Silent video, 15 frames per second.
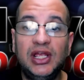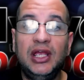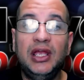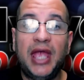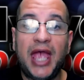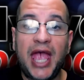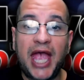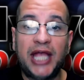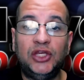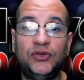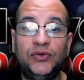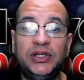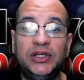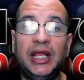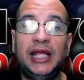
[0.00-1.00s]
accurate,
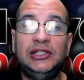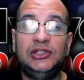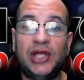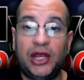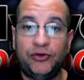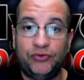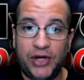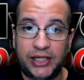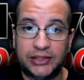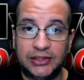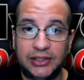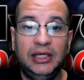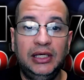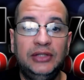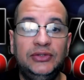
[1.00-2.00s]
and direct.
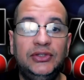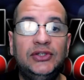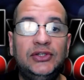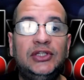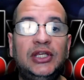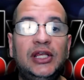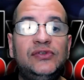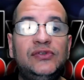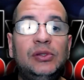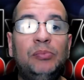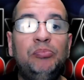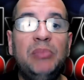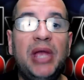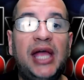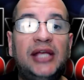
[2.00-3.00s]
This gives the
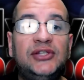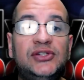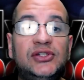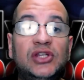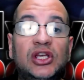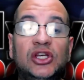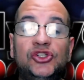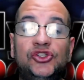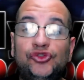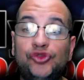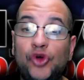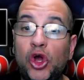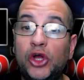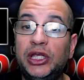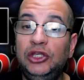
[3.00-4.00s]
masses a
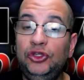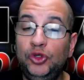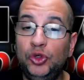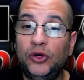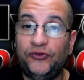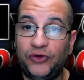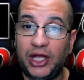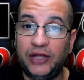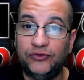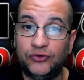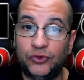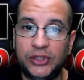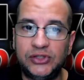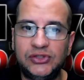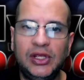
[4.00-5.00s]
strong and unified
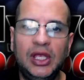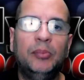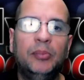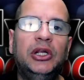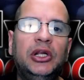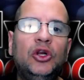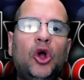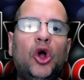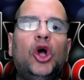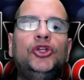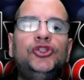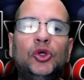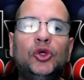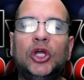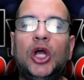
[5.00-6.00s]
voice, but it also
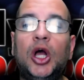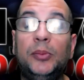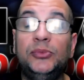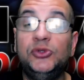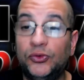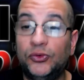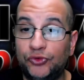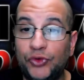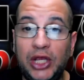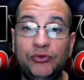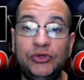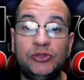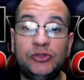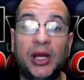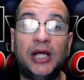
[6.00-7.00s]
comes with great
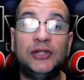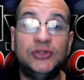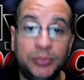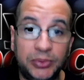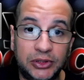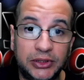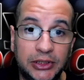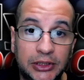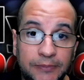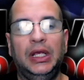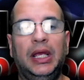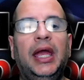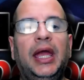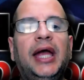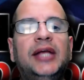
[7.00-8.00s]
responsibility.
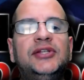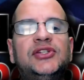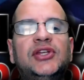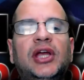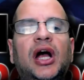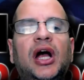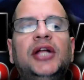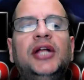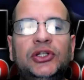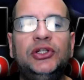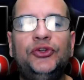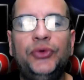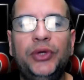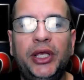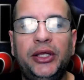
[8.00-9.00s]
As content
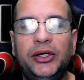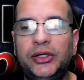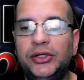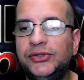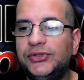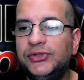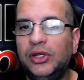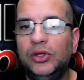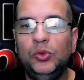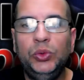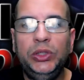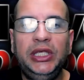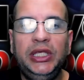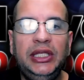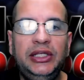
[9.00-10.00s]
creators,
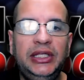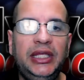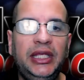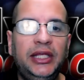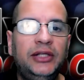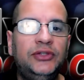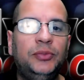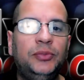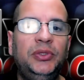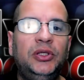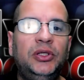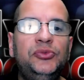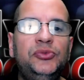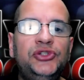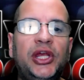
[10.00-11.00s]
we need to be
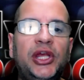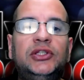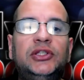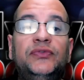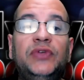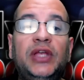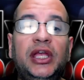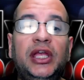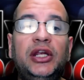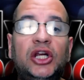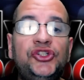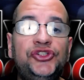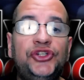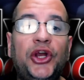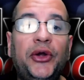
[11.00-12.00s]
objective in our
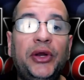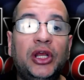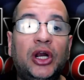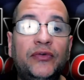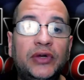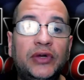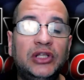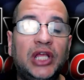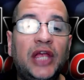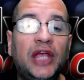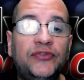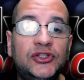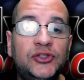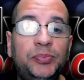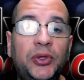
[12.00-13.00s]
sharing of our life
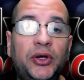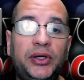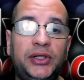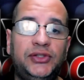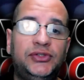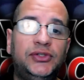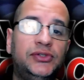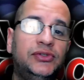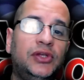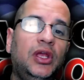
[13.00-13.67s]
experiences.